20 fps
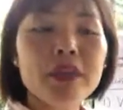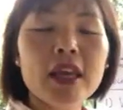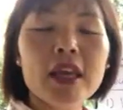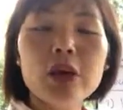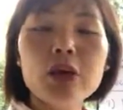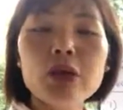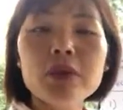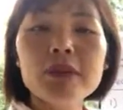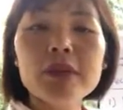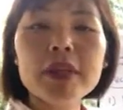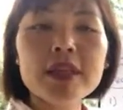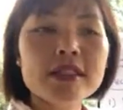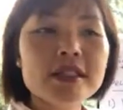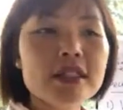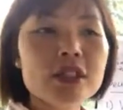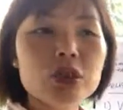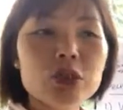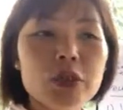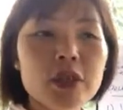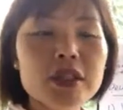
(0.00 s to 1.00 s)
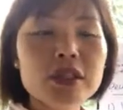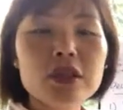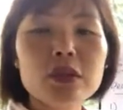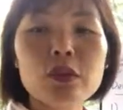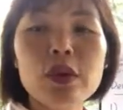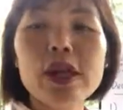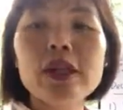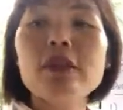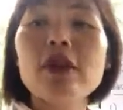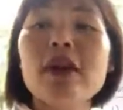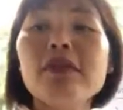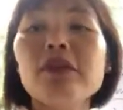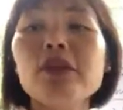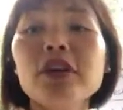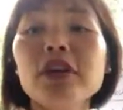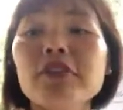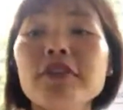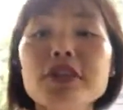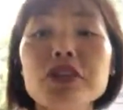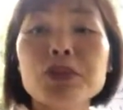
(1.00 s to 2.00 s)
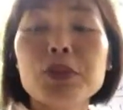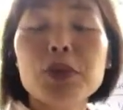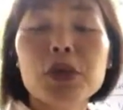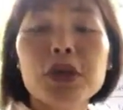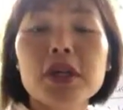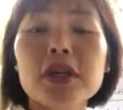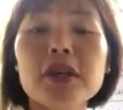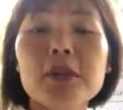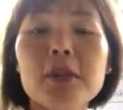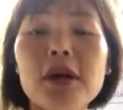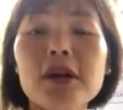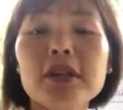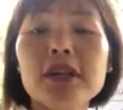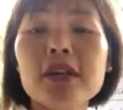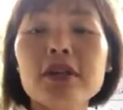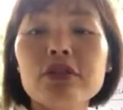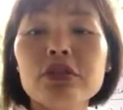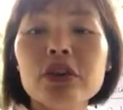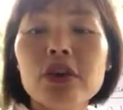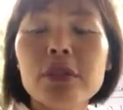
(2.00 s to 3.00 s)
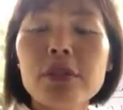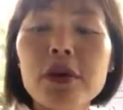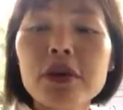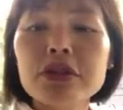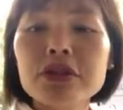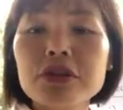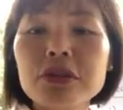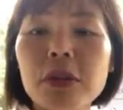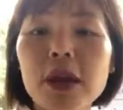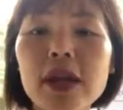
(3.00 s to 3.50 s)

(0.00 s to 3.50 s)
it could be a situation where you have not even spoken about that to your boss,